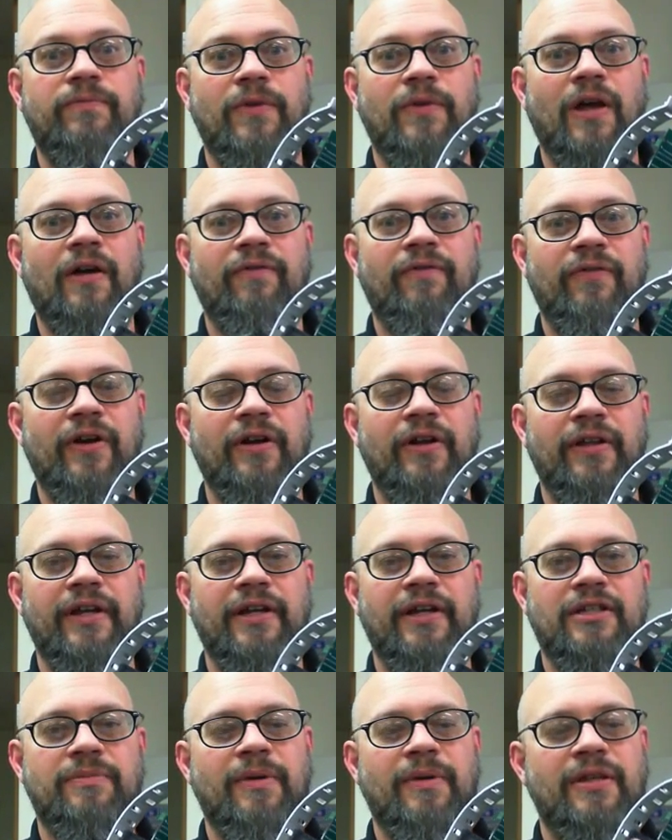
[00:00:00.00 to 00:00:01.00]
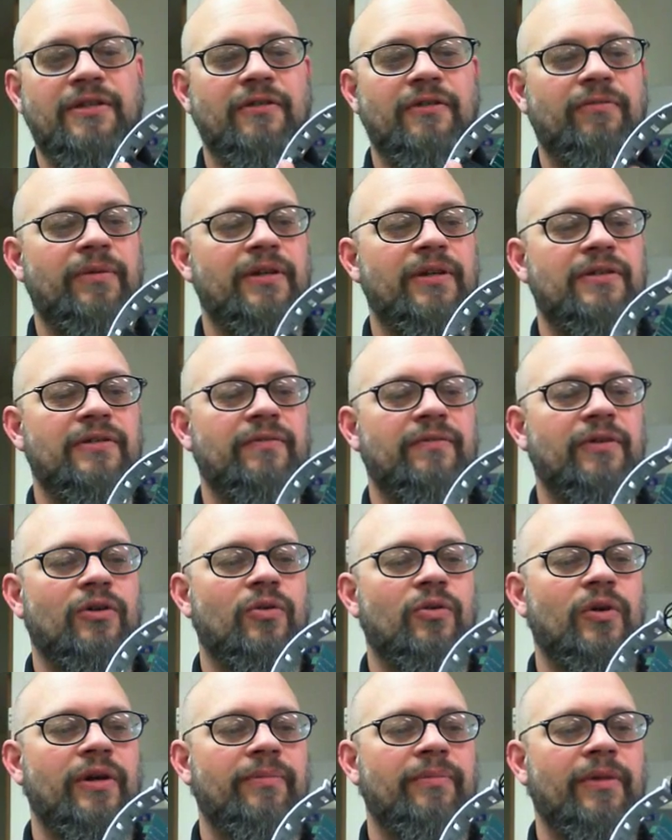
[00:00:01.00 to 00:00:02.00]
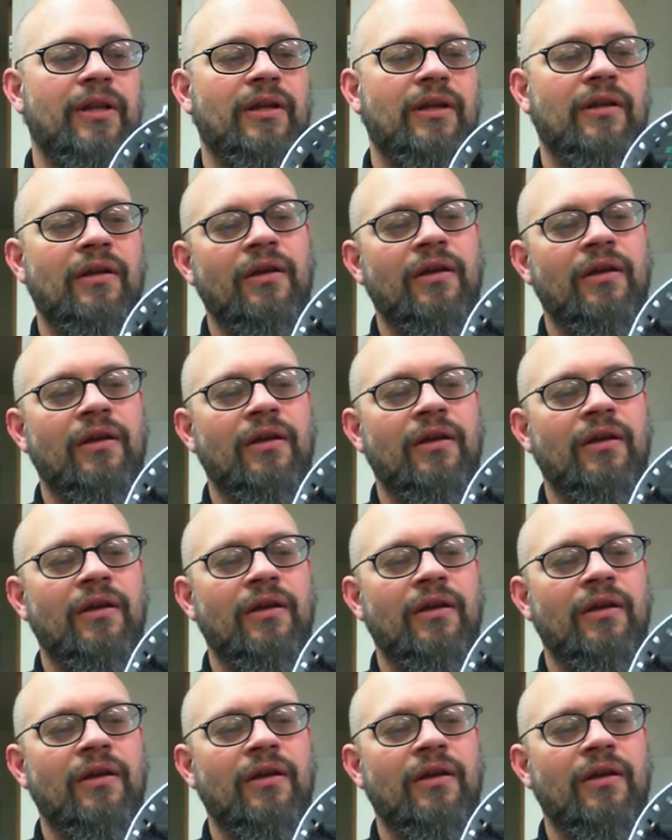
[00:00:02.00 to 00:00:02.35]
a fairly expensive piece of equipment.